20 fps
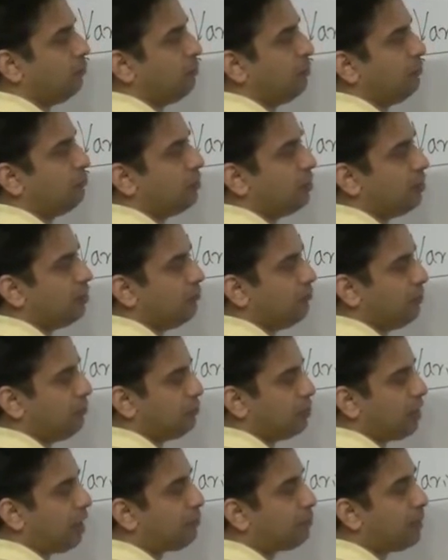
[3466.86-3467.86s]
we would we
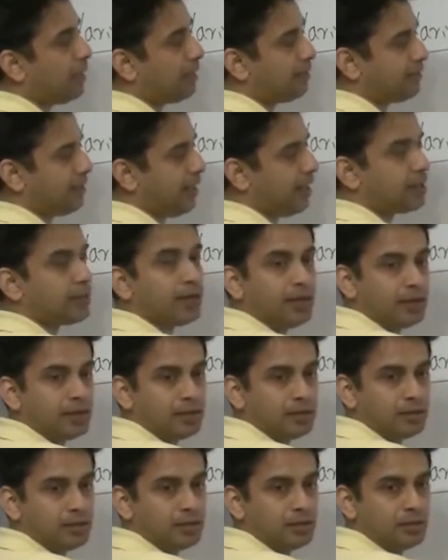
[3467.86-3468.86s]
would update theta.
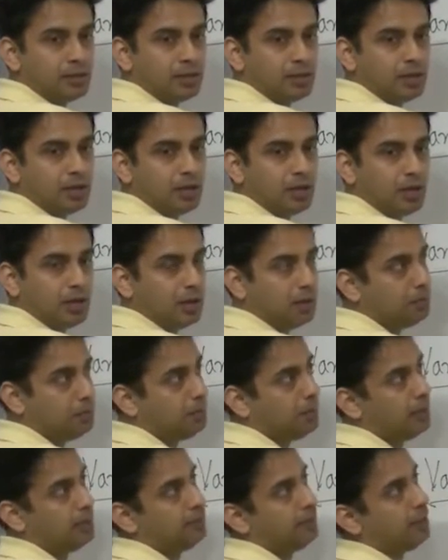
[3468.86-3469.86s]
Uh,
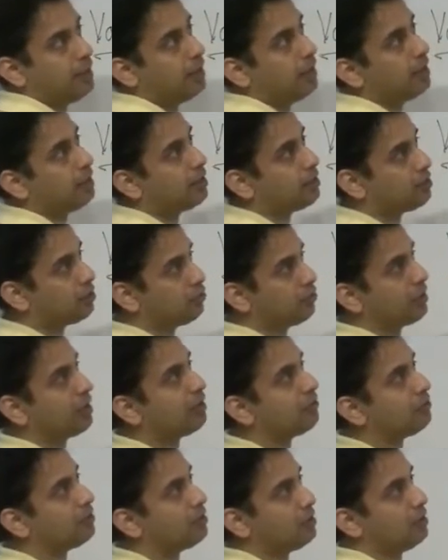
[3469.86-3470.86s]
in the uh, to
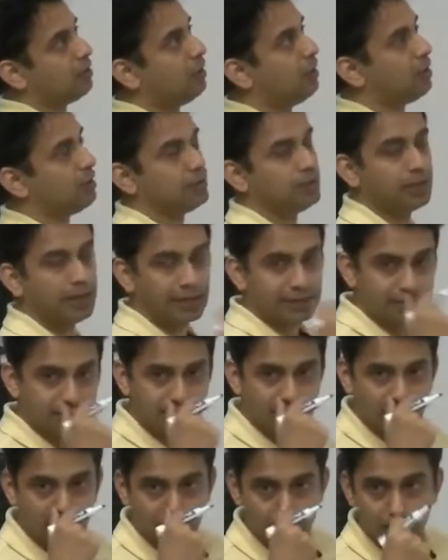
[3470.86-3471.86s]
recover uh, the
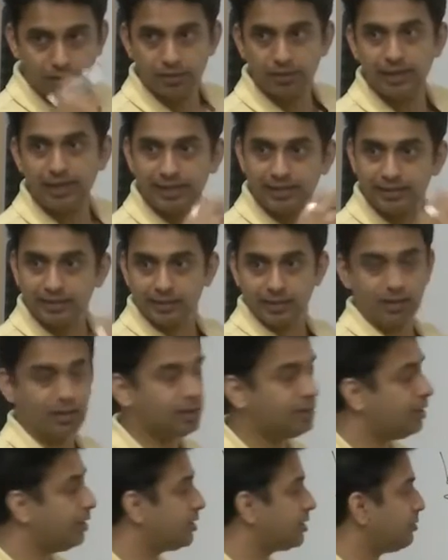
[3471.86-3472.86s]
next uh, the next
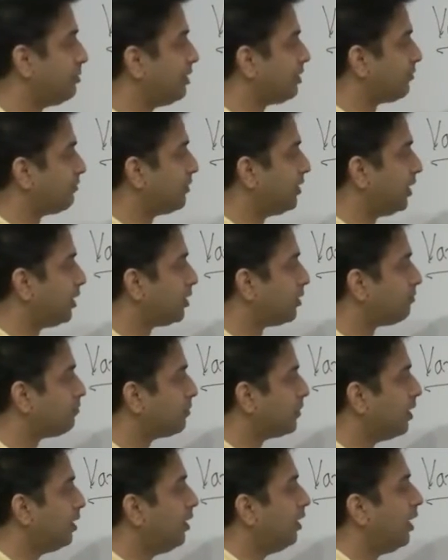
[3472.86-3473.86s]
uh, estimate of theta.
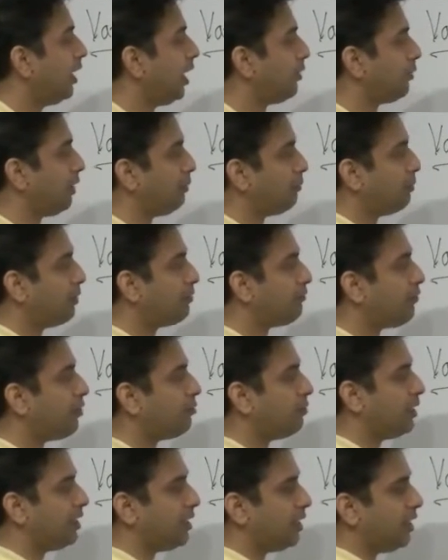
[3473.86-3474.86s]
And while
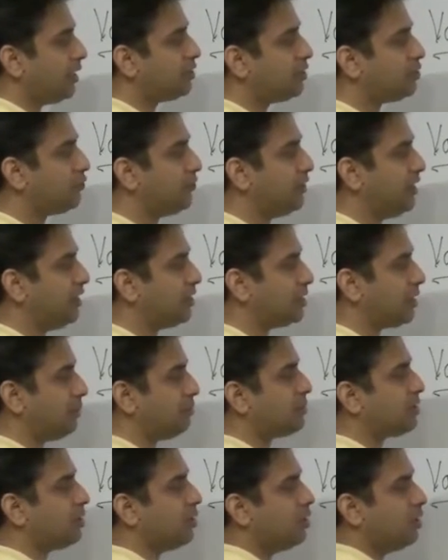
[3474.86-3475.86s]
performing each of these
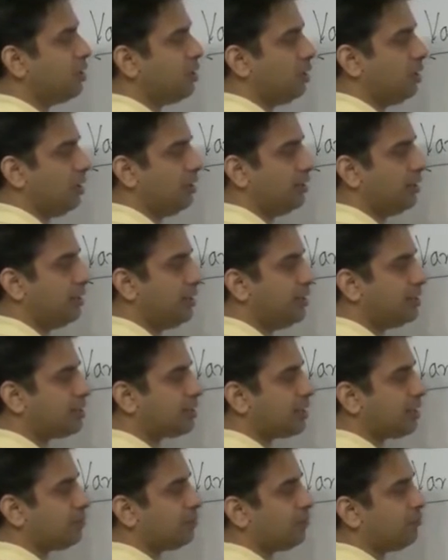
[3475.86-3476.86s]
steps, in the E
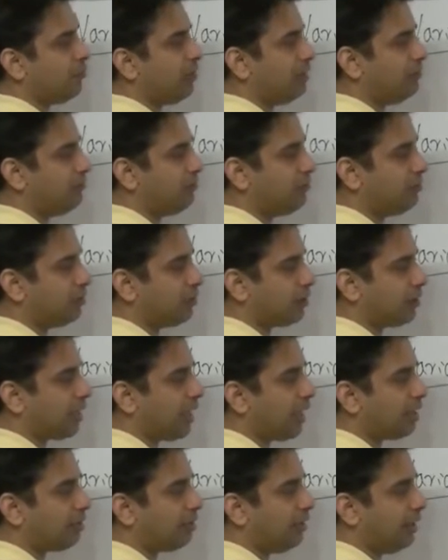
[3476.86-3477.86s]
step, while we were
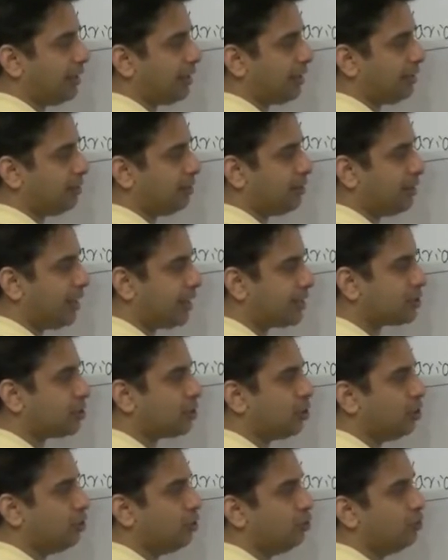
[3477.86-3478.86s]
calculating the
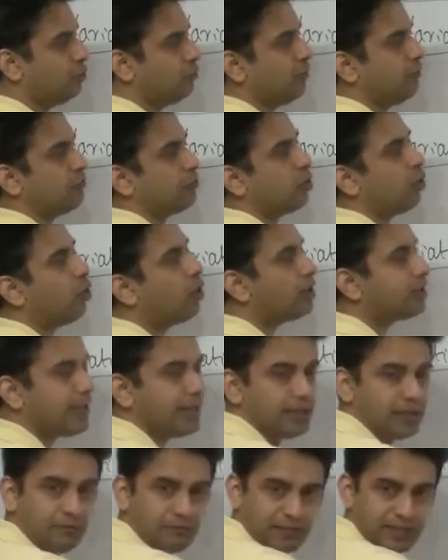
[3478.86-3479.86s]
next Q, we would hold
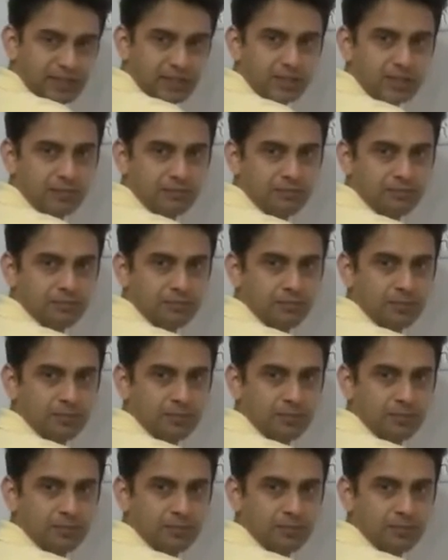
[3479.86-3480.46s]
theta fixed,